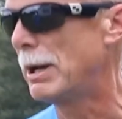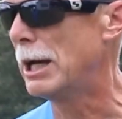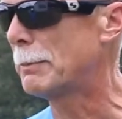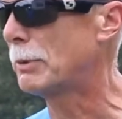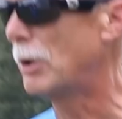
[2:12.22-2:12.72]
my
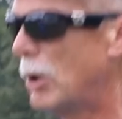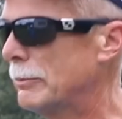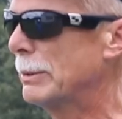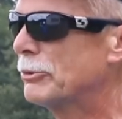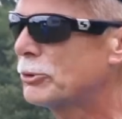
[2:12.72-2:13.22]
upper
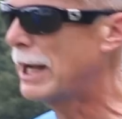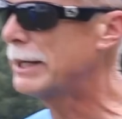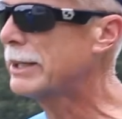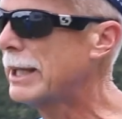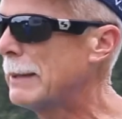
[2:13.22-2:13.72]
arms. I'm trying
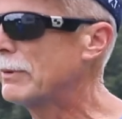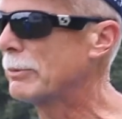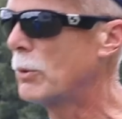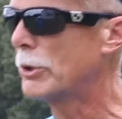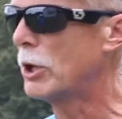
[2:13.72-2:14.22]
to keep from
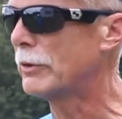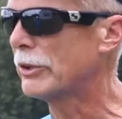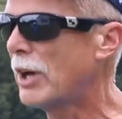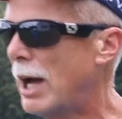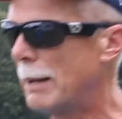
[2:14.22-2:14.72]
going over the
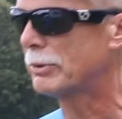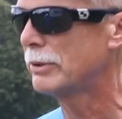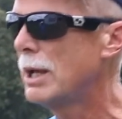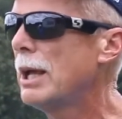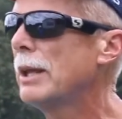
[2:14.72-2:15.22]
top.
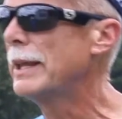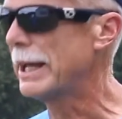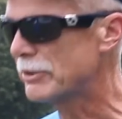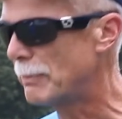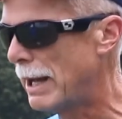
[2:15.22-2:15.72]
That
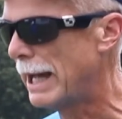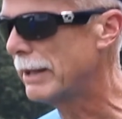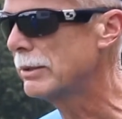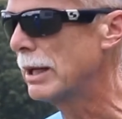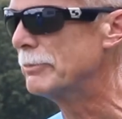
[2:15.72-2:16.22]
is my
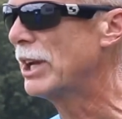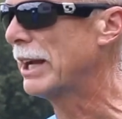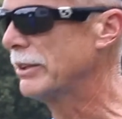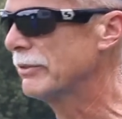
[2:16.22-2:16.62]
objective.